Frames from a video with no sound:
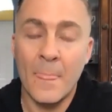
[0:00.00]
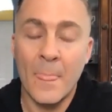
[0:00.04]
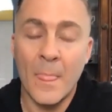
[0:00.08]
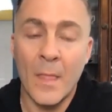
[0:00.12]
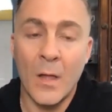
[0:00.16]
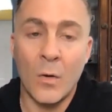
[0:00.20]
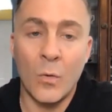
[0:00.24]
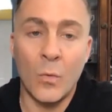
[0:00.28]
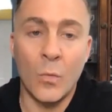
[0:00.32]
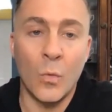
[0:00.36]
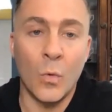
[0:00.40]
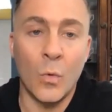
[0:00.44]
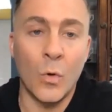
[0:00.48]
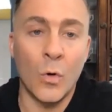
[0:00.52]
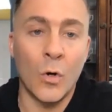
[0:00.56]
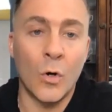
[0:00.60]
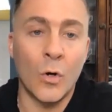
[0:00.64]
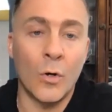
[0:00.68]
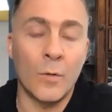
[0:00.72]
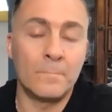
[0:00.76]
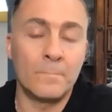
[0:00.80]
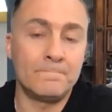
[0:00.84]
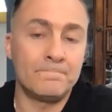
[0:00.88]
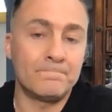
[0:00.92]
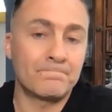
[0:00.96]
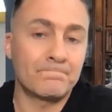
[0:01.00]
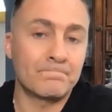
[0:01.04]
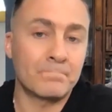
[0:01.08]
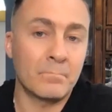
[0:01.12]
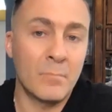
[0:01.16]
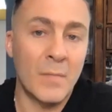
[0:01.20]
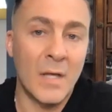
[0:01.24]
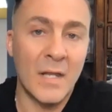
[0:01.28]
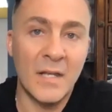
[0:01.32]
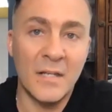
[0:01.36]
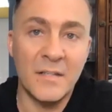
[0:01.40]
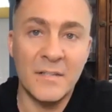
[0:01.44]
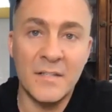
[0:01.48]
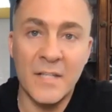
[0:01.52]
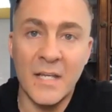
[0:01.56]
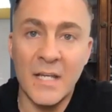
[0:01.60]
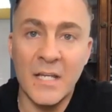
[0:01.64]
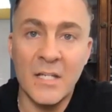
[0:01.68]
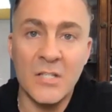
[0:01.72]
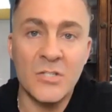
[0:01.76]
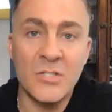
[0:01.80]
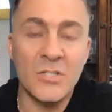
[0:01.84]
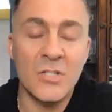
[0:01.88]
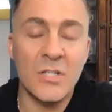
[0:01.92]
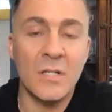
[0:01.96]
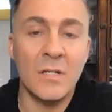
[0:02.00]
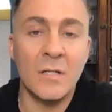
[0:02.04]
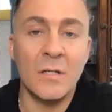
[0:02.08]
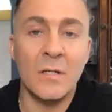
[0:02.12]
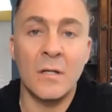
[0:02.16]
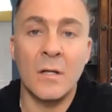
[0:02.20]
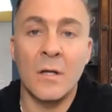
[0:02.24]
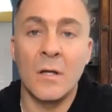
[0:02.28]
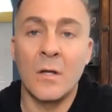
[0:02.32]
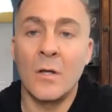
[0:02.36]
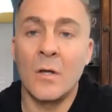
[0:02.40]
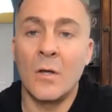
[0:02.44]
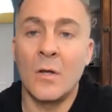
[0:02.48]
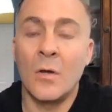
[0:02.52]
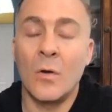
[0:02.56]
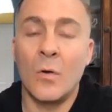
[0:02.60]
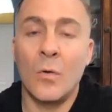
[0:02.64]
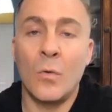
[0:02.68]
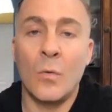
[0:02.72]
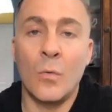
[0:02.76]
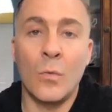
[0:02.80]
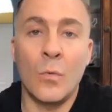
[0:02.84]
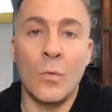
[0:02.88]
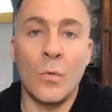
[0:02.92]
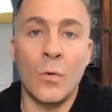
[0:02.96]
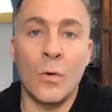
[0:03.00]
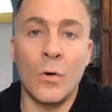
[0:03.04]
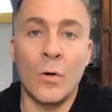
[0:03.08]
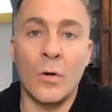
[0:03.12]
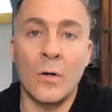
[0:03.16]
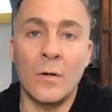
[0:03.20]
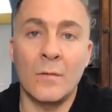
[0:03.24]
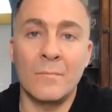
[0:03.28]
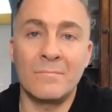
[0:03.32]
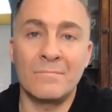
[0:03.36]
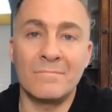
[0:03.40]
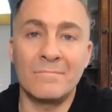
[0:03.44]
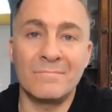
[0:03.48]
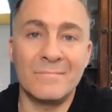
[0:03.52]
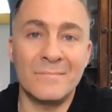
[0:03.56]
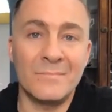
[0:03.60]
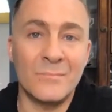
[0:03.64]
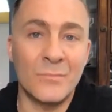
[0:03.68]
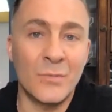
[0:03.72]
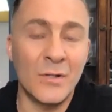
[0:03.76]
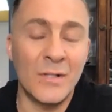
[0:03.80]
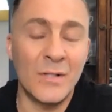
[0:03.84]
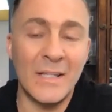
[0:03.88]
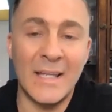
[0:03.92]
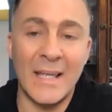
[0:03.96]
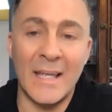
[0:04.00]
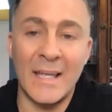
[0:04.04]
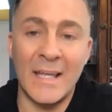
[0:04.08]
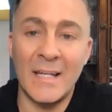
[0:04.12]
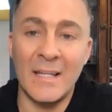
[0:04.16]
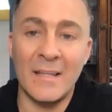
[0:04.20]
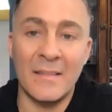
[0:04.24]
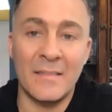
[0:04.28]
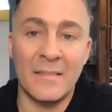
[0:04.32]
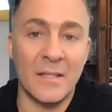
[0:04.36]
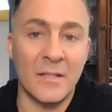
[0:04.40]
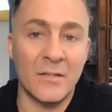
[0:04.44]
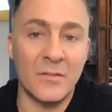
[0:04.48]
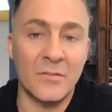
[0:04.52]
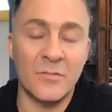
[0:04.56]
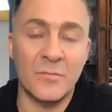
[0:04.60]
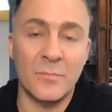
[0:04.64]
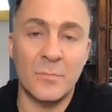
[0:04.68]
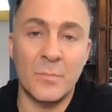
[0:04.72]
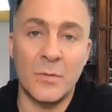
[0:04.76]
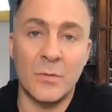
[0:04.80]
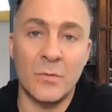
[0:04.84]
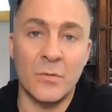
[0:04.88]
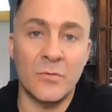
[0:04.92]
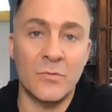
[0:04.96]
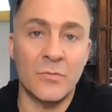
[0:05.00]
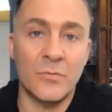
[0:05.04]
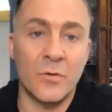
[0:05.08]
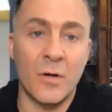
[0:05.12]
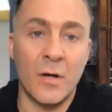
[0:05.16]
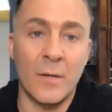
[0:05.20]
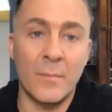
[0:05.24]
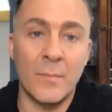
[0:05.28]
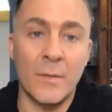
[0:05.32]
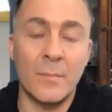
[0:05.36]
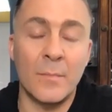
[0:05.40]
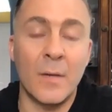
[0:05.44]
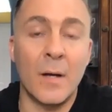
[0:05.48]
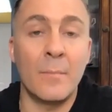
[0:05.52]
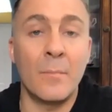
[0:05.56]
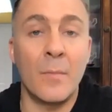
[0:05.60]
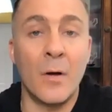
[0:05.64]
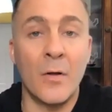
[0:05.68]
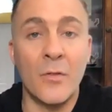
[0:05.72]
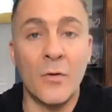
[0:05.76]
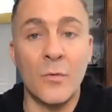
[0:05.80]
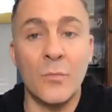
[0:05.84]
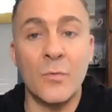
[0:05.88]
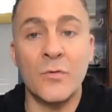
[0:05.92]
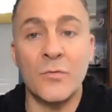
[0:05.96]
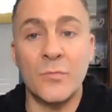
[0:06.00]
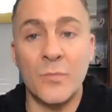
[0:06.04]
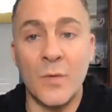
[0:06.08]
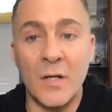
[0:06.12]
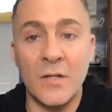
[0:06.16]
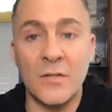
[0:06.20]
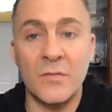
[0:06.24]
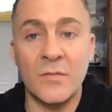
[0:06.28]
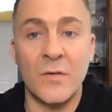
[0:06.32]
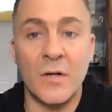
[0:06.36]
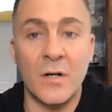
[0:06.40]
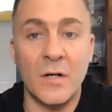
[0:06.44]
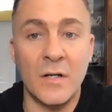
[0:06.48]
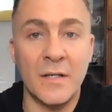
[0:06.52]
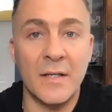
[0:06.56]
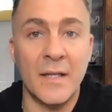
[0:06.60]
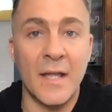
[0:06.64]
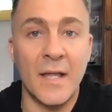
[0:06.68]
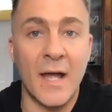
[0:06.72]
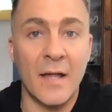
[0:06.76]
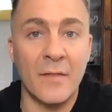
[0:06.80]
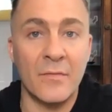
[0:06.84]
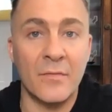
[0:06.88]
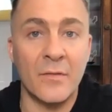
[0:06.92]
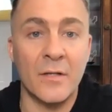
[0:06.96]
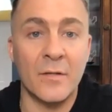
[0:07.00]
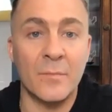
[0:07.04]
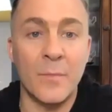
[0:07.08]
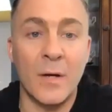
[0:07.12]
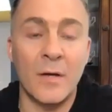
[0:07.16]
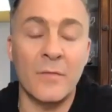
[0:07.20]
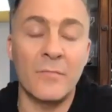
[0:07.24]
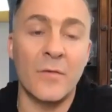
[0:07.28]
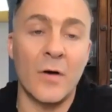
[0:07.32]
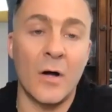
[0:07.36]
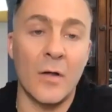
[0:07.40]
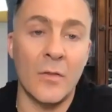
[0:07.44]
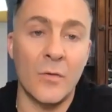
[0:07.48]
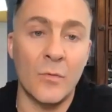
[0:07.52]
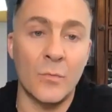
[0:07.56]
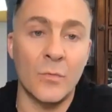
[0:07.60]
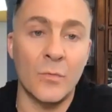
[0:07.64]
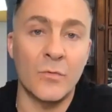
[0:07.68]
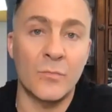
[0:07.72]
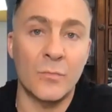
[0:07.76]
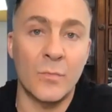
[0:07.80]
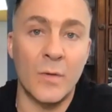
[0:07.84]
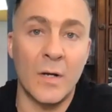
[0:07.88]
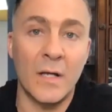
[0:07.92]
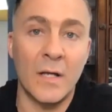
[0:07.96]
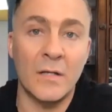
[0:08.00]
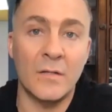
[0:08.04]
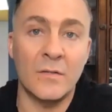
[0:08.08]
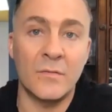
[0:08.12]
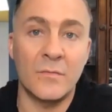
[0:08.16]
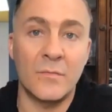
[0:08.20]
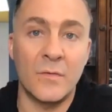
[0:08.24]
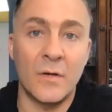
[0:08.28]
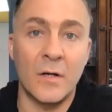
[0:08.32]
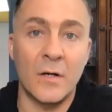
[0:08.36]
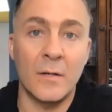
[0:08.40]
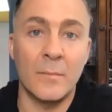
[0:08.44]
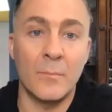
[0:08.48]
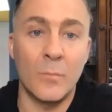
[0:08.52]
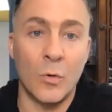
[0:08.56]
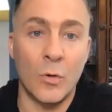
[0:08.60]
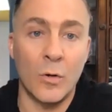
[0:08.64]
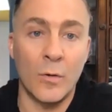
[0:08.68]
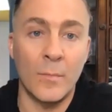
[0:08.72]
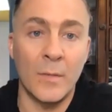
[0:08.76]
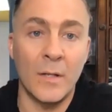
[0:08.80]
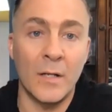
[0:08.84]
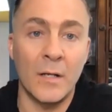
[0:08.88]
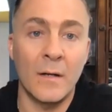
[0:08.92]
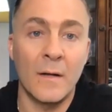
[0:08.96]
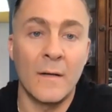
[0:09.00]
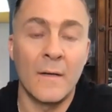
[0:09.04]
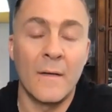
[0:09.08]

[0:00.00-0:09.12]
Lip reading: or meditation or really anything spiritual. My mother was raised very Catholic. My father was raised very Mormon.